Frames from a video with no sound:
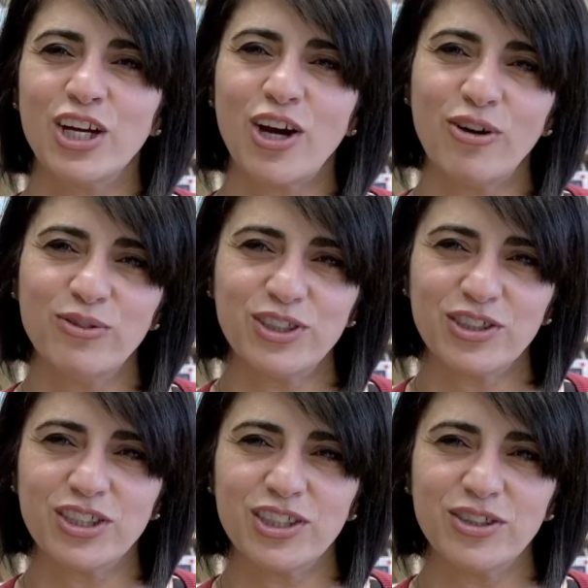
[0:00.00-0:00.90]
coach
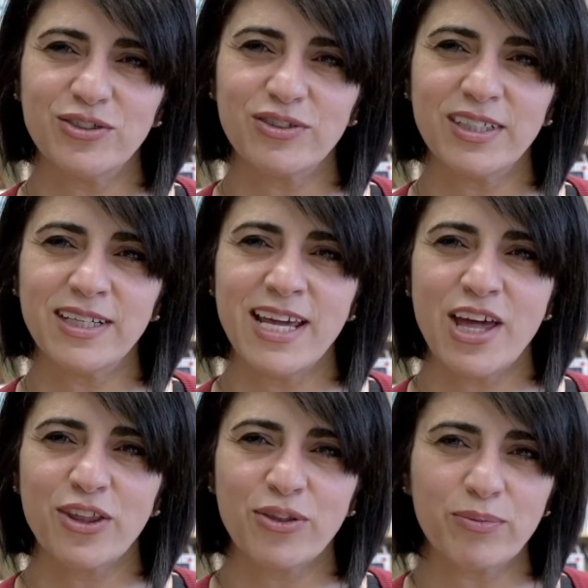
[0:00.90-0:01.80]
your children
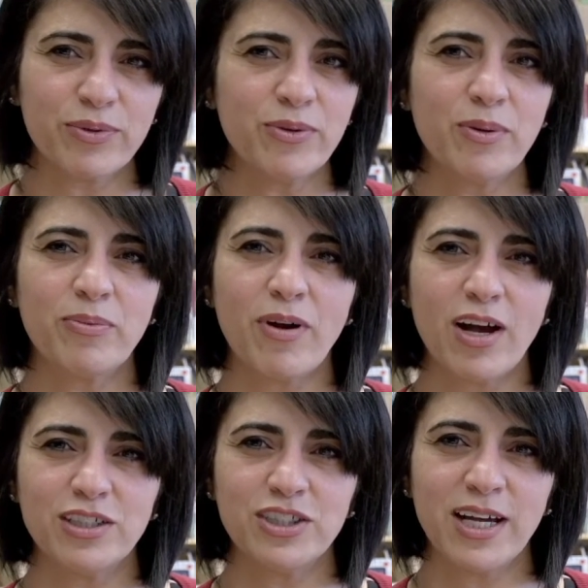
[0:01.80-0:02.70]
through a
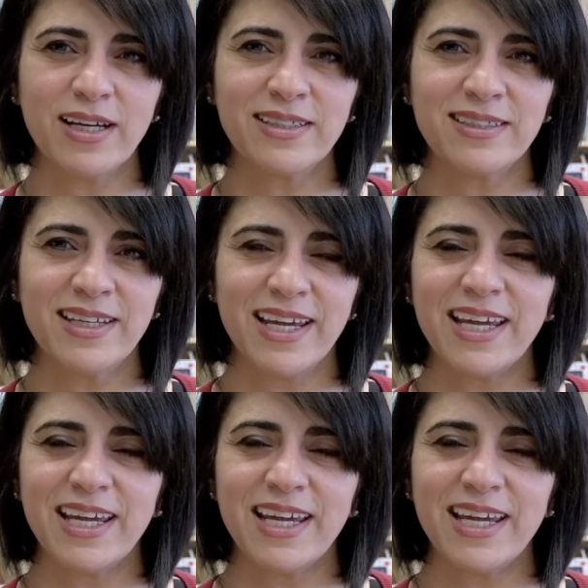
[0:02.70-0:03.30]
project